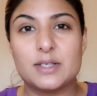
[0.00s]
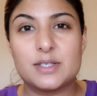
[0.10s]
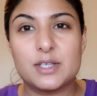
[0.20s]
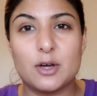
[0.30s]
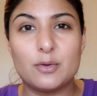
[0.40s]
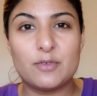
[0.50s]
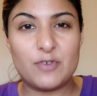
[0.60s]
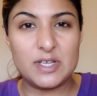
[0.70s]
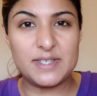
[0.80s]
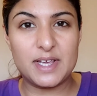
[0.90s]
so the
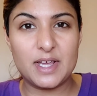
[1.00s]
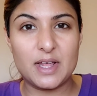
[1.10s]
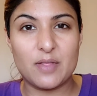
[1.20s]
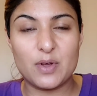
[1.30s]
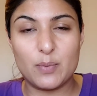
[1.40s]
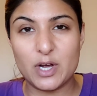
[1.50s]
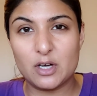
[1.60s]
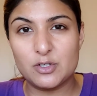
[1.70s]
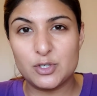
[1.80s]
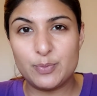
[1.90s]
first thing that we're
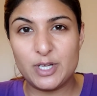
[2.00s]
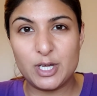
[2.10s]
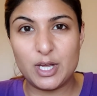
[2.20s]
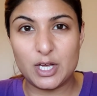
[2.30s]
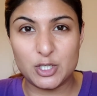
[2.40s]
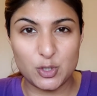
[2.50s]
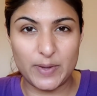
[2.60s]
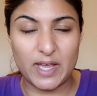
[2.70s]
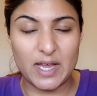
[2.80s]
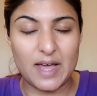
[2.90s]
going to be
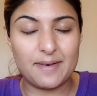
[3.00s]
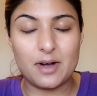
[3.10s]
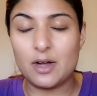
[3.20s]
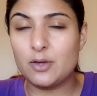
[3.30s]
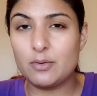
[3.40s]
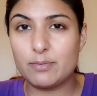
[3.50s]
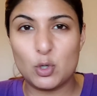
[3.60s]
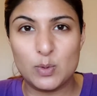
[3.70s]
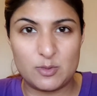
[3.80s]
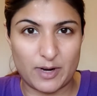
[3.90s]
doing, and I
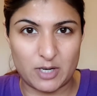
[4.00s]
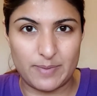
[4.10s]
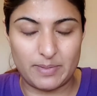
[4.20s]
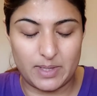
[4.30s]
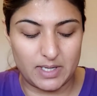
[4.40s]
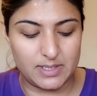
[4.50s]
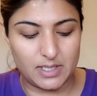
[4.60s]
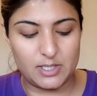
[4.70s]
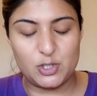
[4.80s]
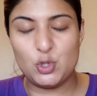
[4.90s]
always recommend
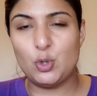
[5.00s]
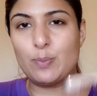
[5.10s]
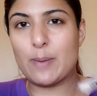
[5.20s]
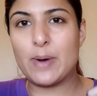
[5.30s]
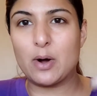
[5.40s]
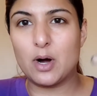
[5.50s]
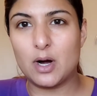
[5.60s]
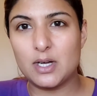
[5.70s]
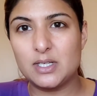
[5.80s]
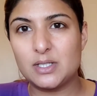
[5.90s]
this, is to prep our
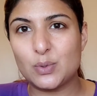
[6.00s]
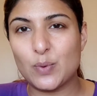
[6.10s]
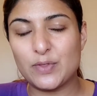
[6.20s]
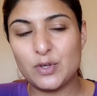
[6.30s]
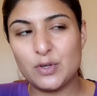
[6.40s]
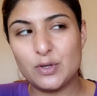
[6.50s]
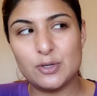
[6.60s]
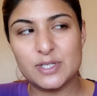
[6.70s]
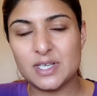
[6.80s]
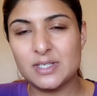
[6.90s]
eyes, whether you
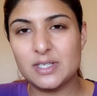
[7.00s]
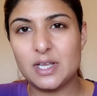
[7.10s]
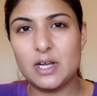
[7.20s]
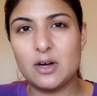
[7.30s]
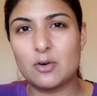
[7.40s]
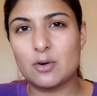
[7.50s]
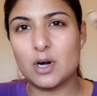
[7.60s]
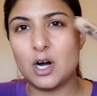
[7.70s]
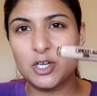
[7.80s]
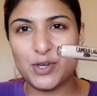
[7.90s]
use concealer or
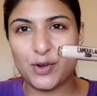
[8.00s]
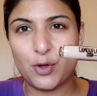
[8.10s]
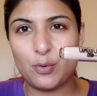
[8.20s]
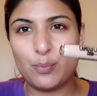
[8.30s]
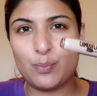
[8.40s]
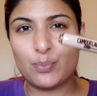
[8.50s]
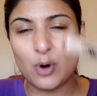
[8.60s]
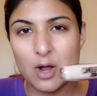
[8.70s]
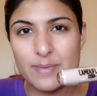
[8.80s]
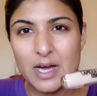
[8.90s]
eye
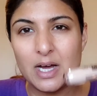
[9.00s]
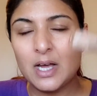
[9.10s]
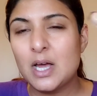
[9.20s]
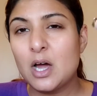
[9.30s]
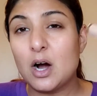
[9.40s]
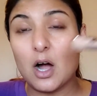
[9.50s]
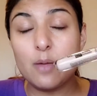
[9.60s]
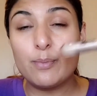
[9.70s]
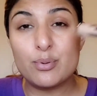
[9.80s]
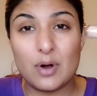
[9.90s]
primer, but
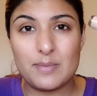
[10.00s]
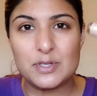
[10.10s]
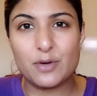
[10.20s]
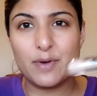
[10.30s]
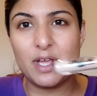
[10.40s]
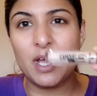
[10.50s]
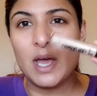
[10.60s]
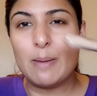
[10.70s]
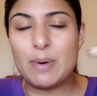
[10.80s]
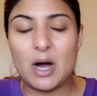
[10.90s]

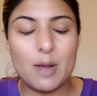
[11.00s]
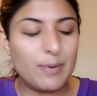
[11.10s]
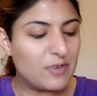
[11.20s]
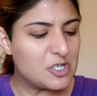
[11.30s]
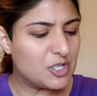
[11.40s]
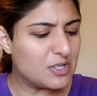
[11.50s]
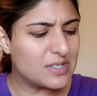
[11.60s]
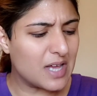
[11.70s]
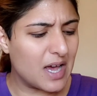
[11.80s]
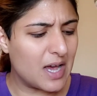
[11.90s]
I prefer to
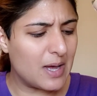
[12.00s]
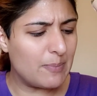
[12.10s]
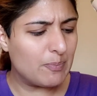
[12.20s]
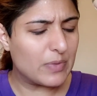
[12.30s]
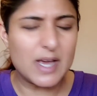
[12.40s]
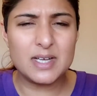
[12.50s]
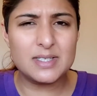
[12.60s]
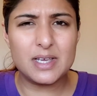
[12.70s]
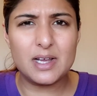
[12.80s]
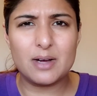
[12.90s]
use a
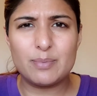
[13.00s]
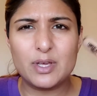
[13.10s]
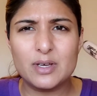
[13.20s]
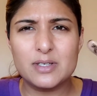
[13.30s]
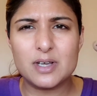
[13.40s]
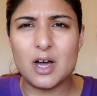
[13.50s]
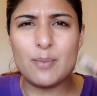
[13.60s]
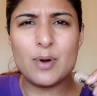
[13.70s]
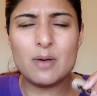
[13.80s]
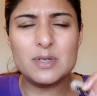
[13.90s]
concealer, because eye
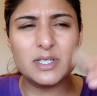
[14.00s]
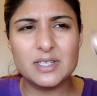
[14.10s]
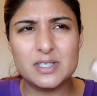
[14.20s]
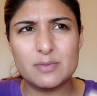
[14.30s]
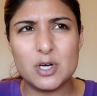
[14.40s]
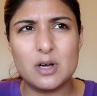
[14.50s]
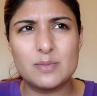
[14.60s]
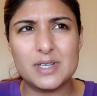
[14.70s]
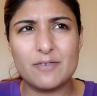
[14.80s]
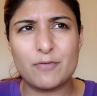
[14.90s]
primers can
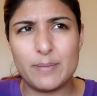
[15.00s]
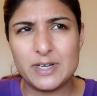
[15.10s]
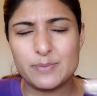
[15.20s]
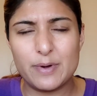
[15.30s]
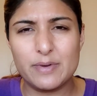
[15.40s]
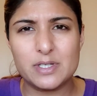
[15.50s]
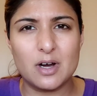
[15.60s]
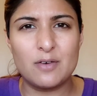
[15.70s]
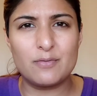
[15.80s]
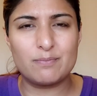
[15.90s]
sometimes, from experience
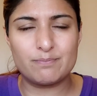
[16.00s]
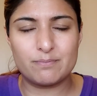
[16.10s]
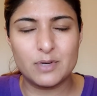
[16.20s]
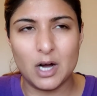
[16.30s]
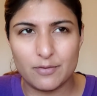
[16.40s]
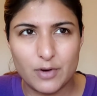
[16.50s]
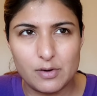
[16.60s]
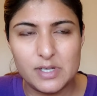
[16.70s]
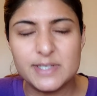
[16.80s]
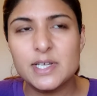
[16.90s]
I've kind of
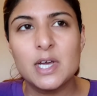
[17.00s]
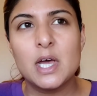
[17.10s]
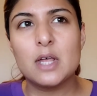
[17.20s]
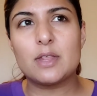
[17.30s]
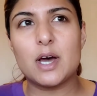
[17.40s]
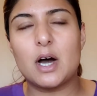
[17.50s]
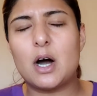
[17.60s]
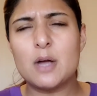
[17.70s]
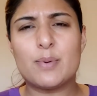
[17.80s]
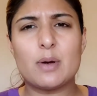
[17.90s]
noticed, that
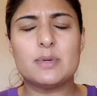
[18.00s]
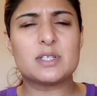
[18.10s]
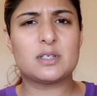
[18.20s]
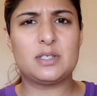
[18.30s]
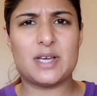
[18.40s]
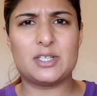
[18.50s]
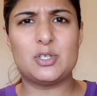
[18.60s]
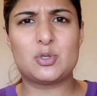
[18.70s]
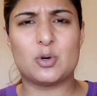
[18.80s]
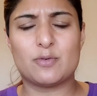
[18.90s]
eye primers tend
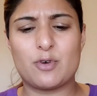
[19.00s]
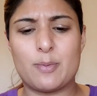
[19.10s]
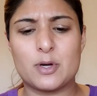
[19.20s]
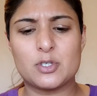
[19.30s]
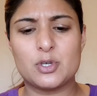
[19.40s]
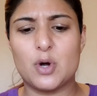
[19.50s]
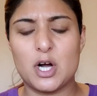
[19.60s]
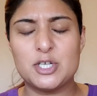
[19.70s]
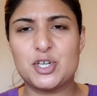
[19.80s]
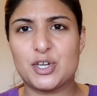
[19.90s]
to sort of grip onto
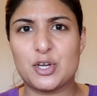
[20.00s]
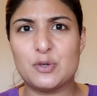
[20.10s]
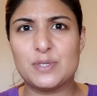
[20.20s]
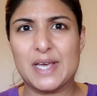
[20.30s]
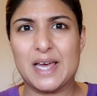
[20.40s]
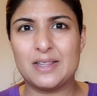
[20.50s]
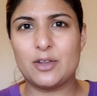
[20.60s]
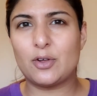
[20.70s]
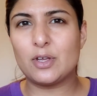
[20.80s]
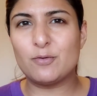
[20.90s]
eyeshadows and they
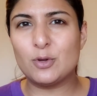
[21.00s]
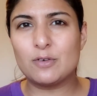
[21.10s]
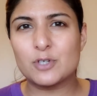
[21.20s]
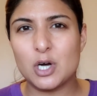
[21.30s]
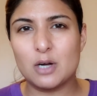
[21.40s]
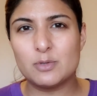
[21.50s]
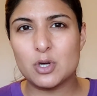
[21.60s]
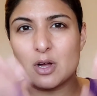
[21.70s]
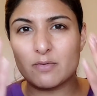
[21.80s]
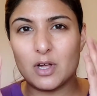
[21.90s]
don't give you enough time to
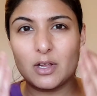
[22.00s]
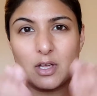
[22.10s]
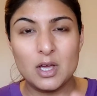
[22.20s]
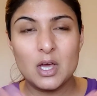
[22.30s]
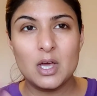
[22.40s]
kind of like